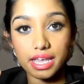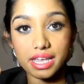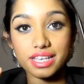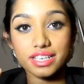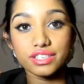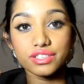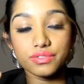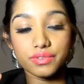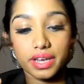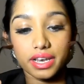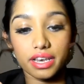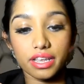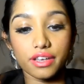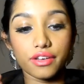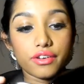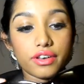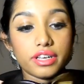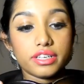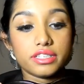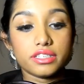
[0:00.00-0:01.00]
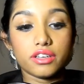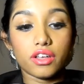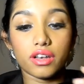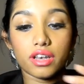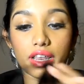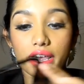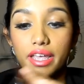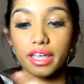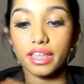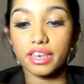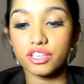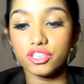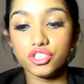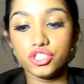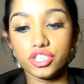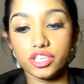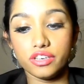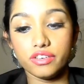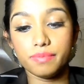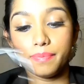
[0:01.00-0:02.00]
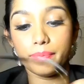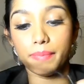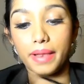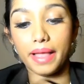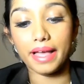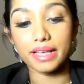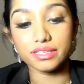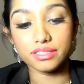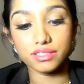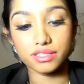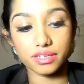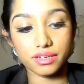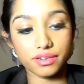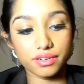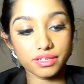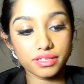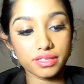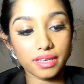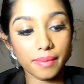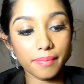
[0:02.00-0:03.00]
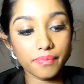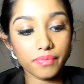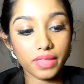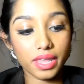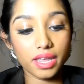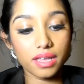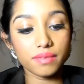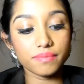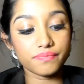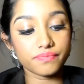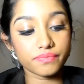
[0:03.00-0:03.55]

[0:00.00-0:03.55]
is really good it's not like any cheap plastic or something